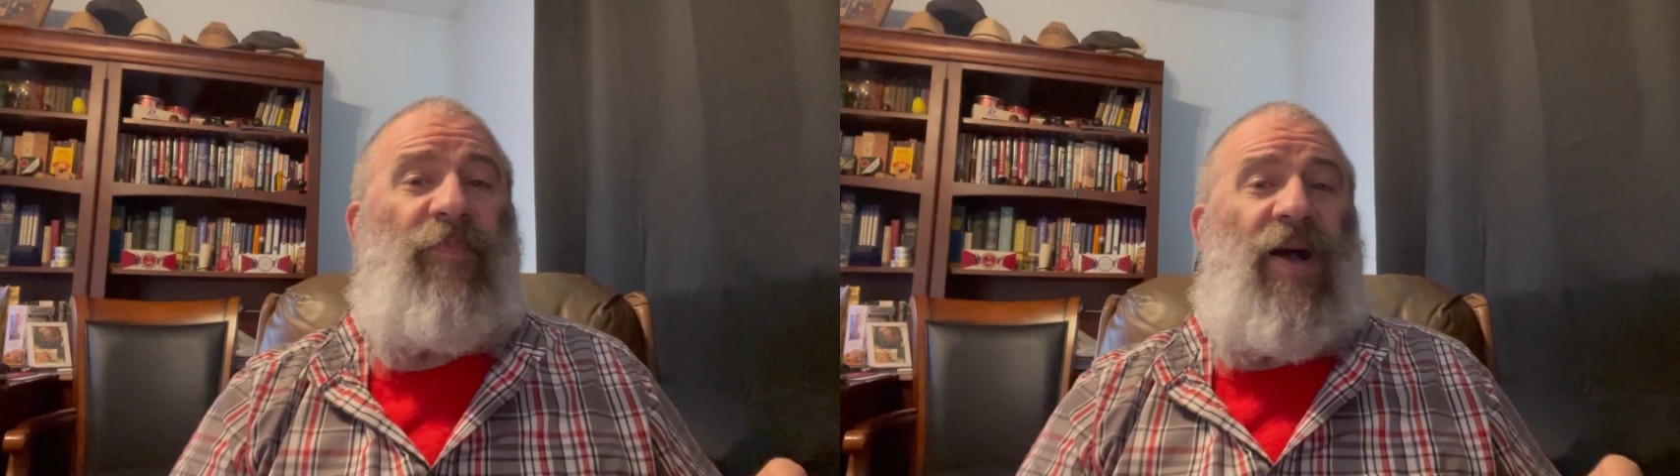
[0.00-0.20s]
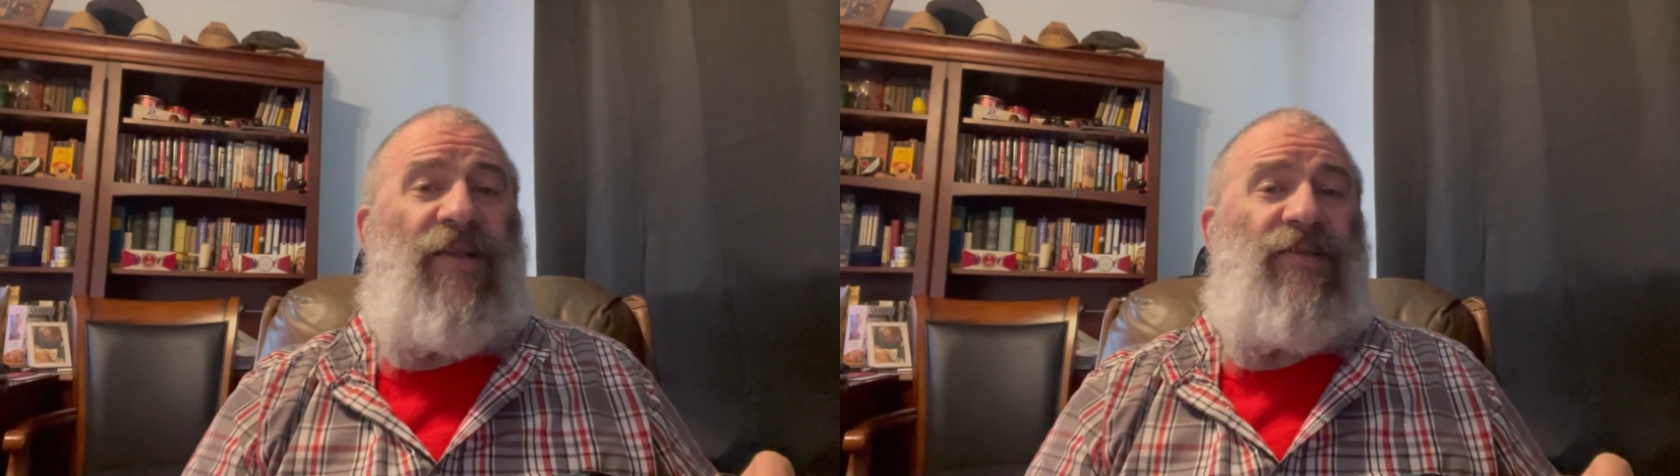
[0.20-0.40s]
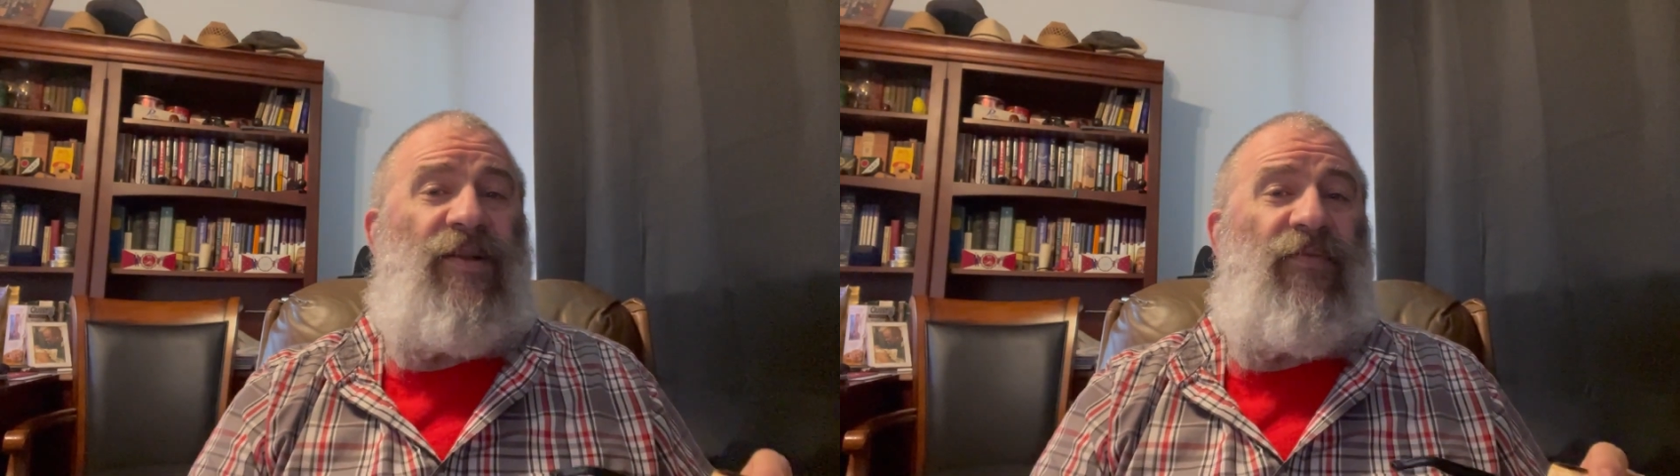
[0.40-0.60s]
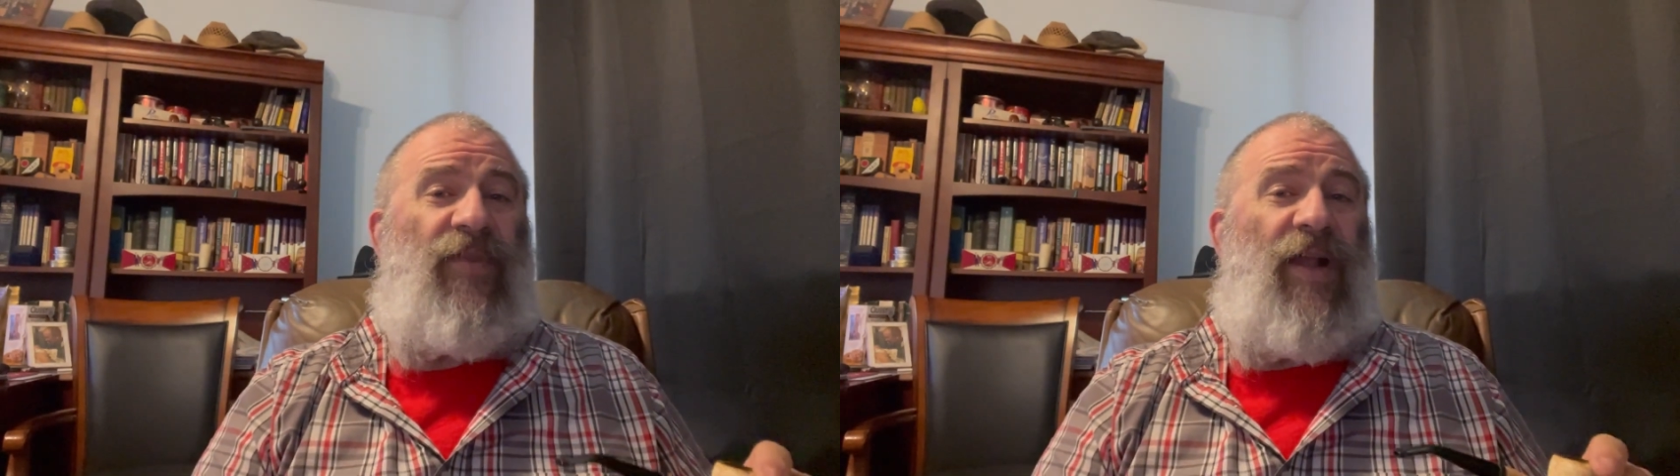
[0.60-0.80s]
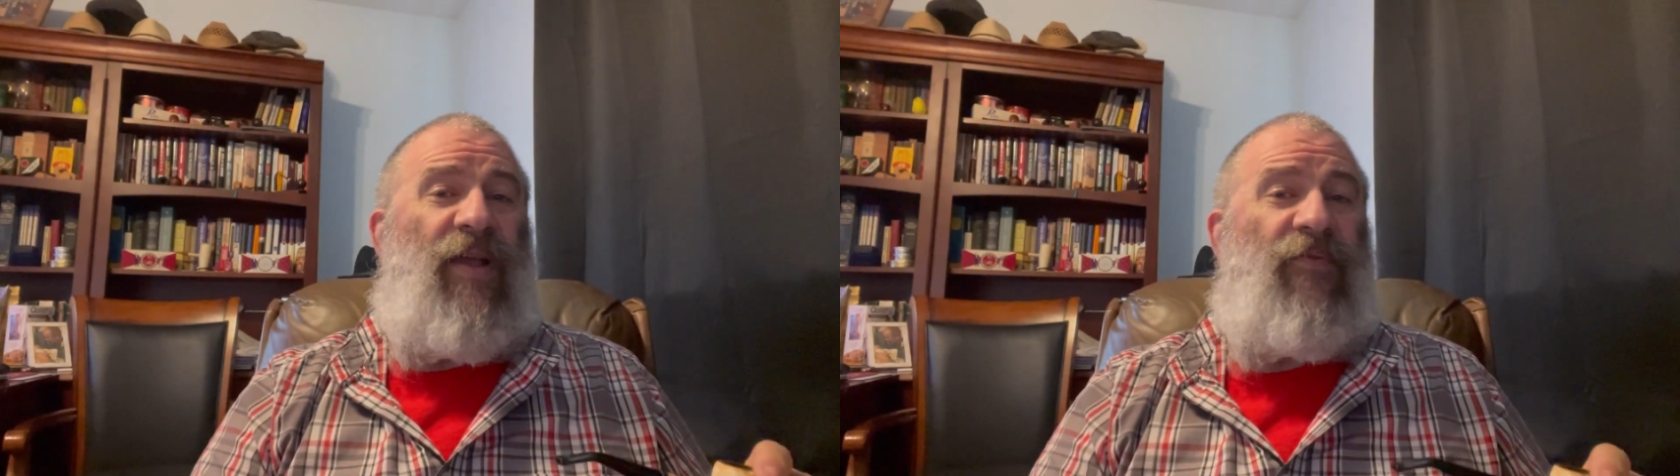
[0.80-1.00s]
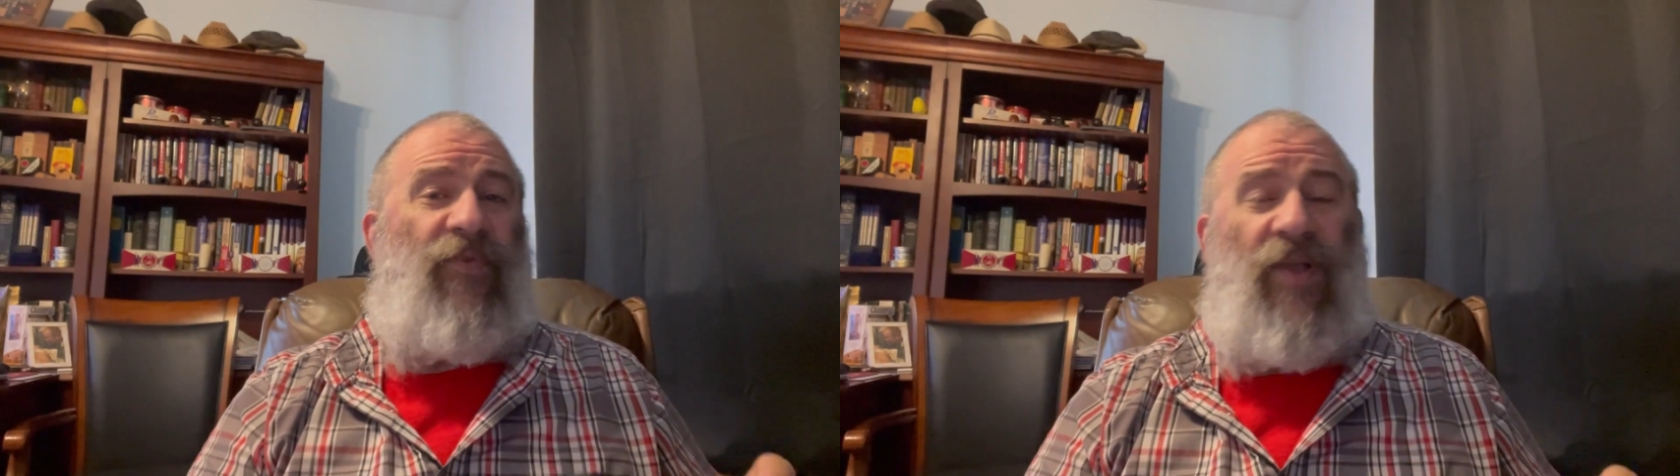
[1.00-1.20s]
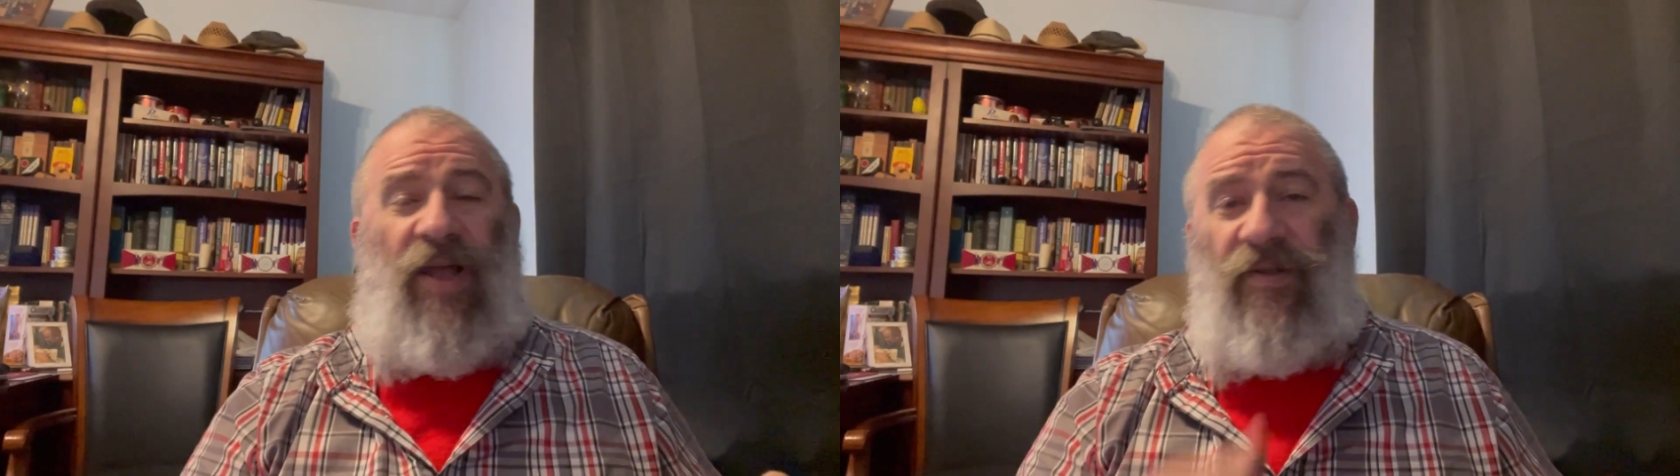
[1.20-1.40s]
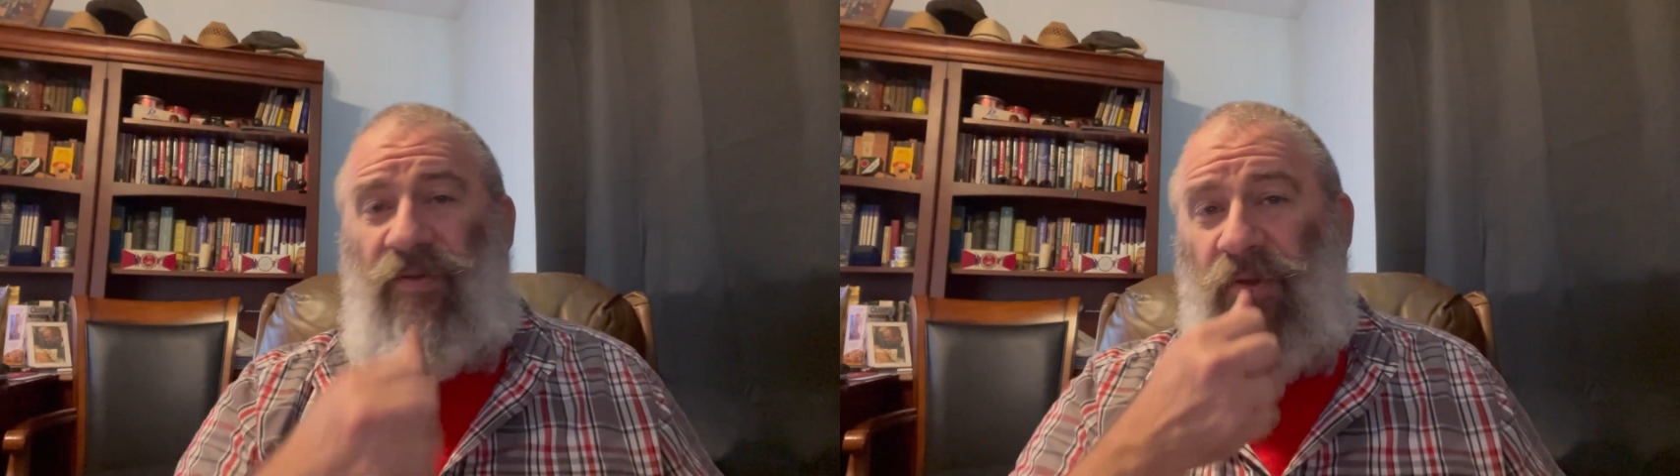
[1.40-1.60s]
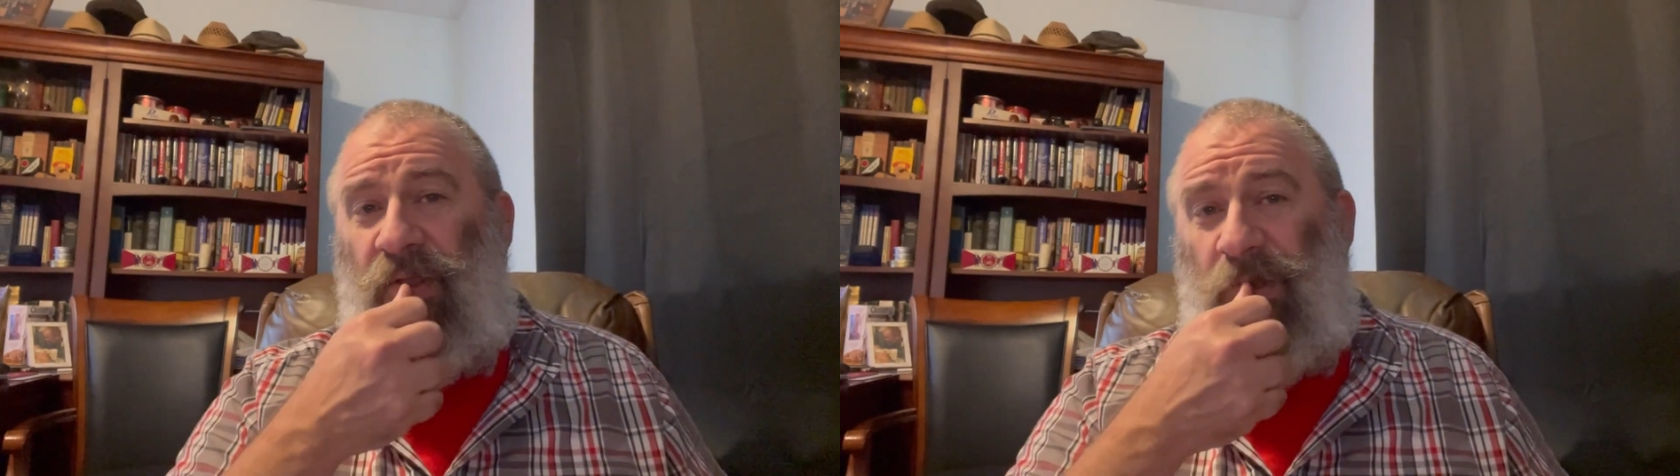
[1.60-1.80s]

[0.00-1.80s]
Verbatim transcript: positive that I have forgotten